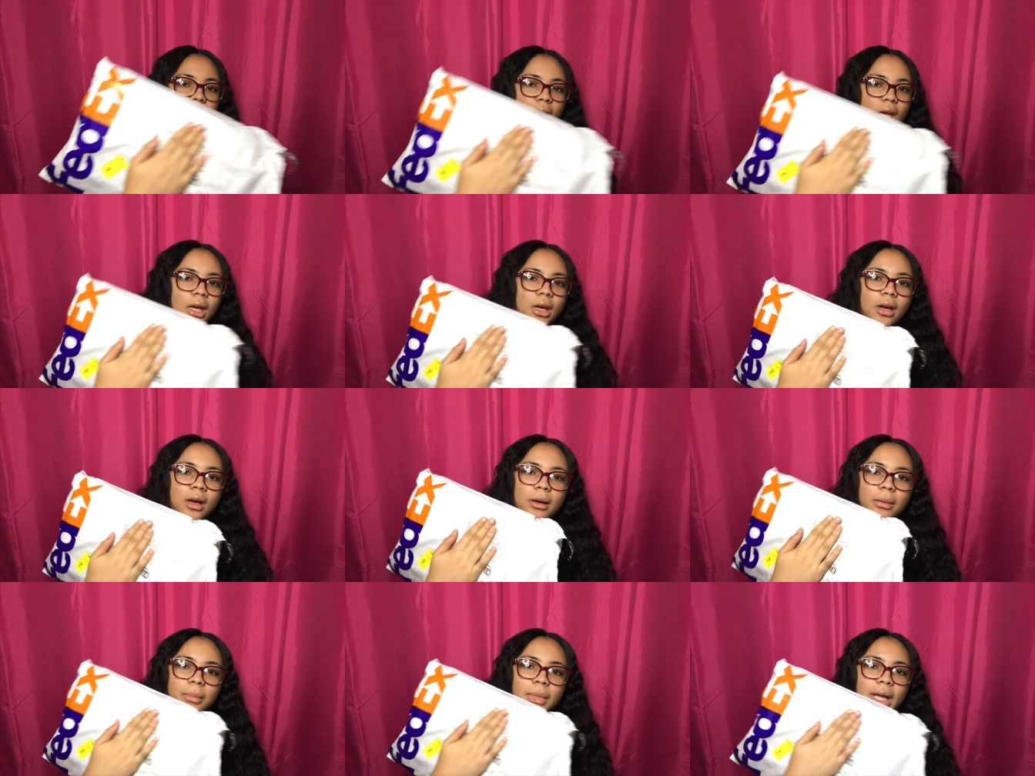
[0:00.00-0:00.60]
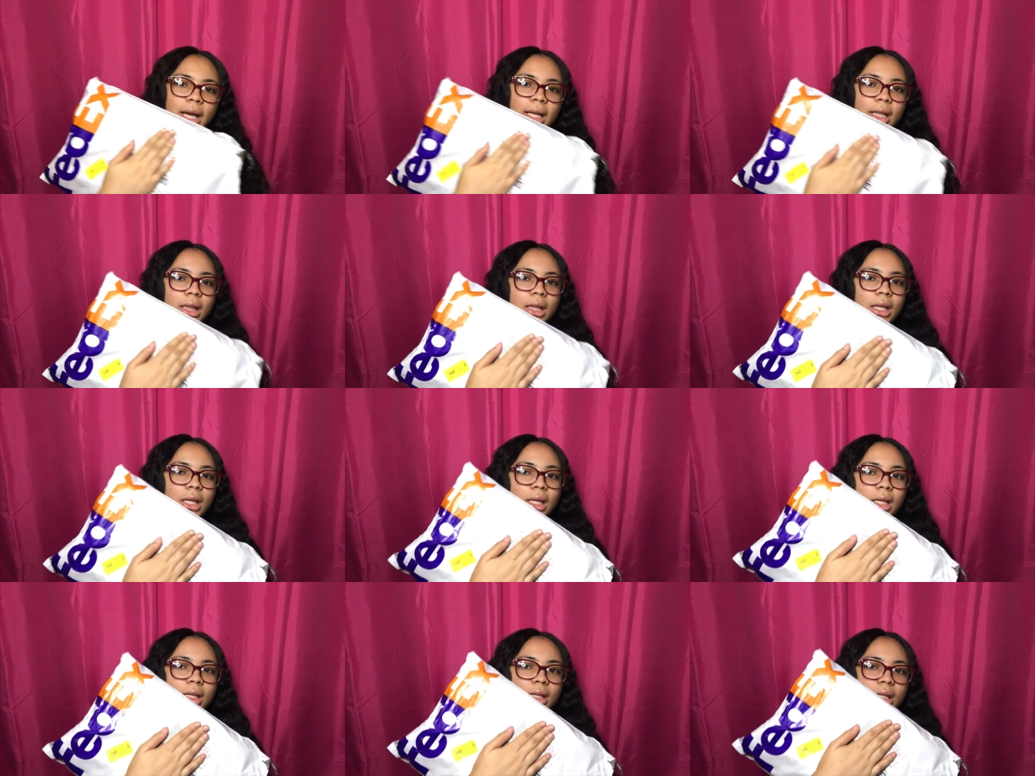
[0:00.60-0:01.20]
did come like
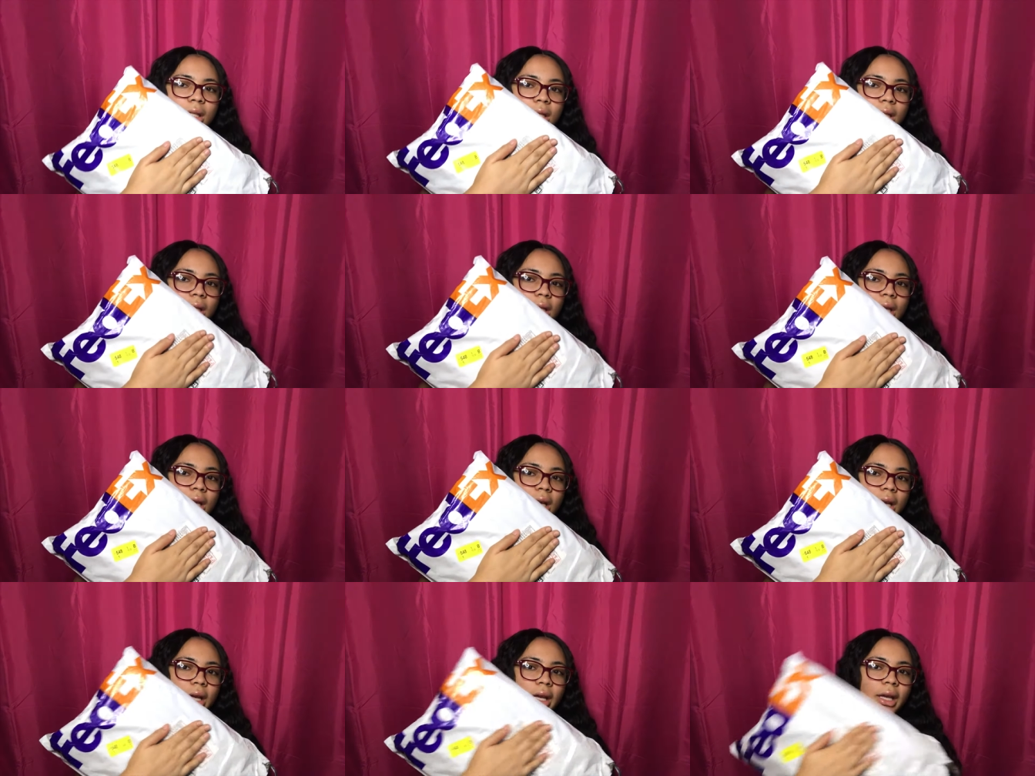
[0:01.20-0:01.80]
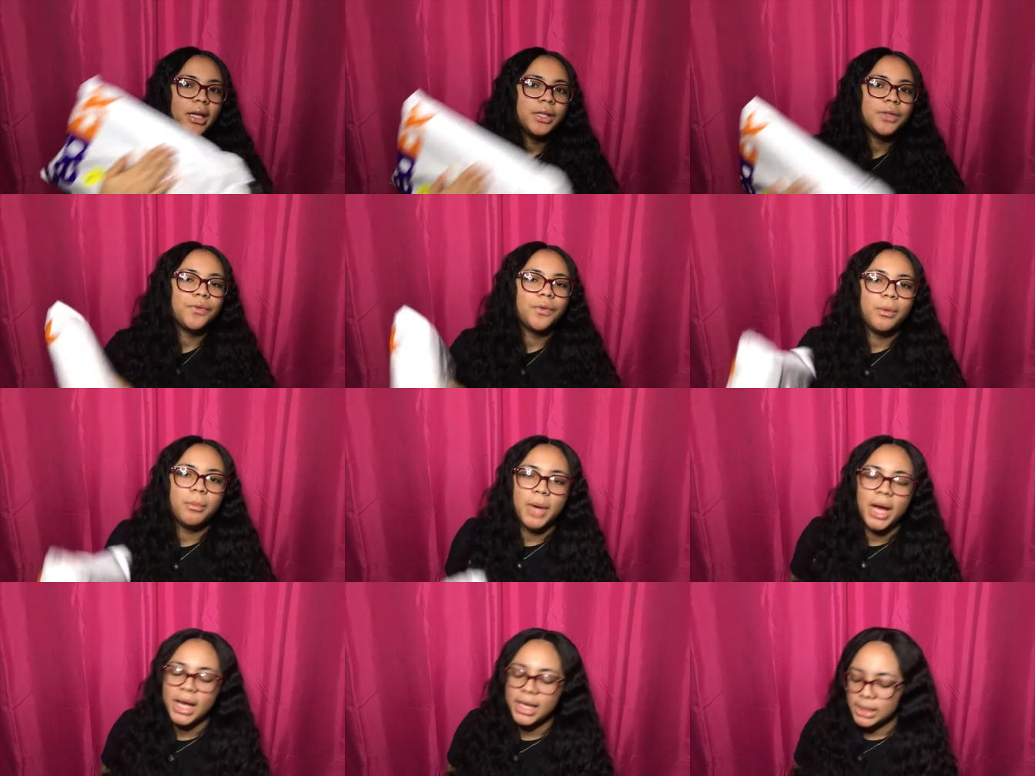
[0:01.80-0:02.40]
this. It's
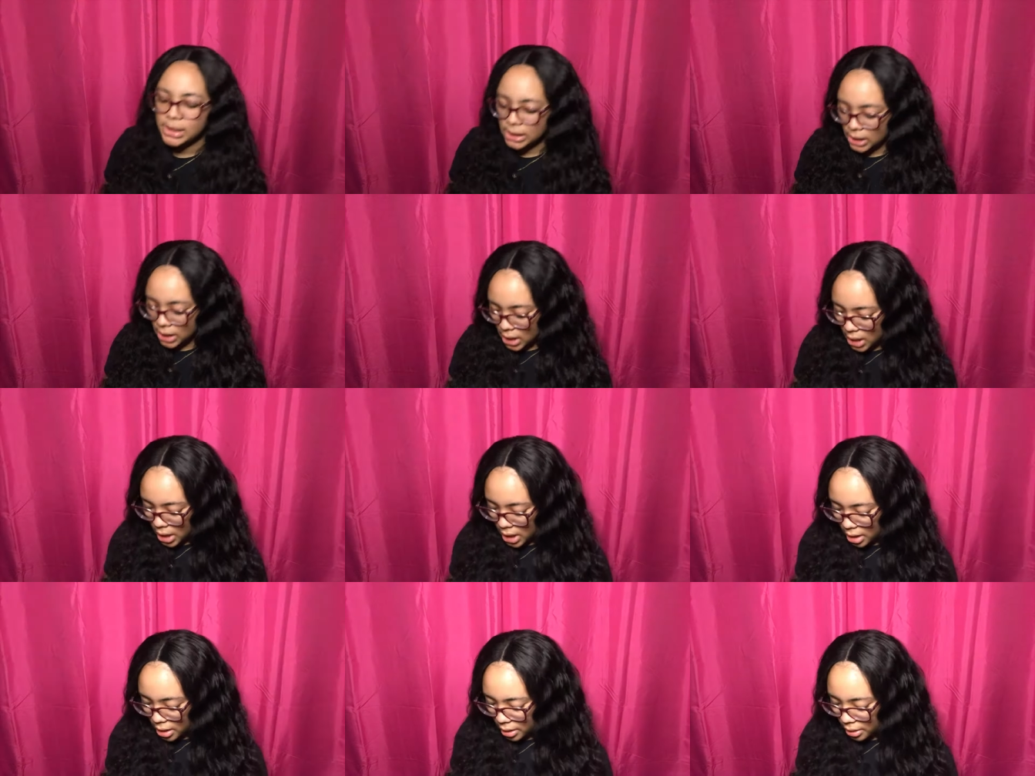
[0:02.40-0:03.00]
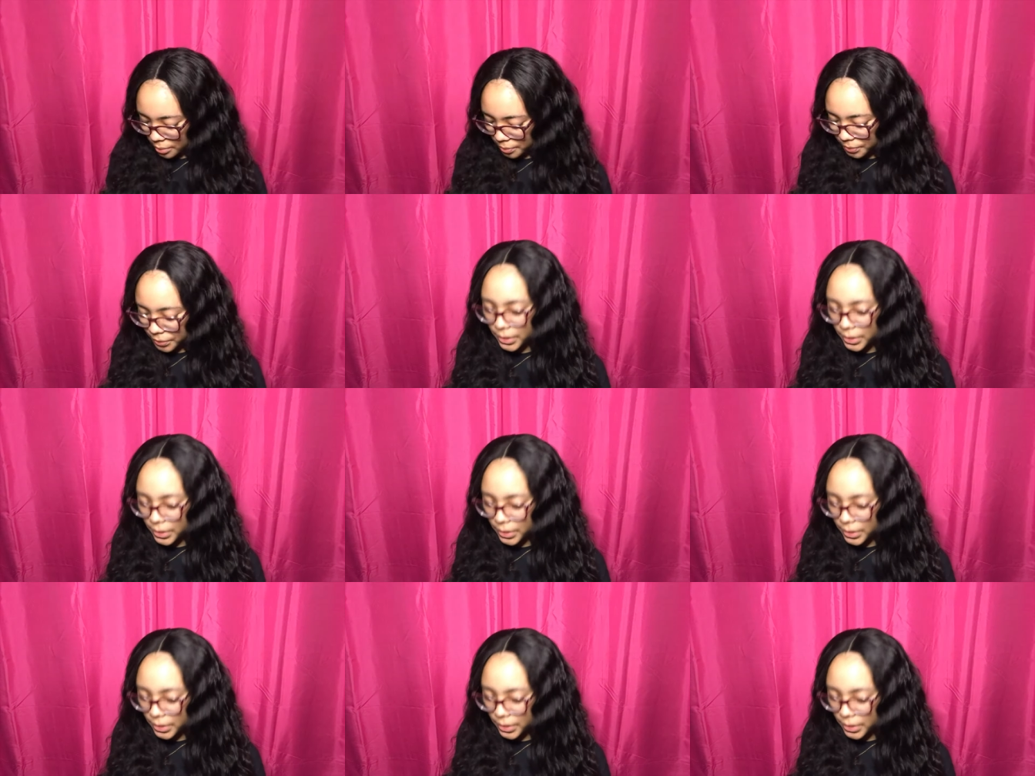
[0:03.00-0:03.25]
from ISEE Hair.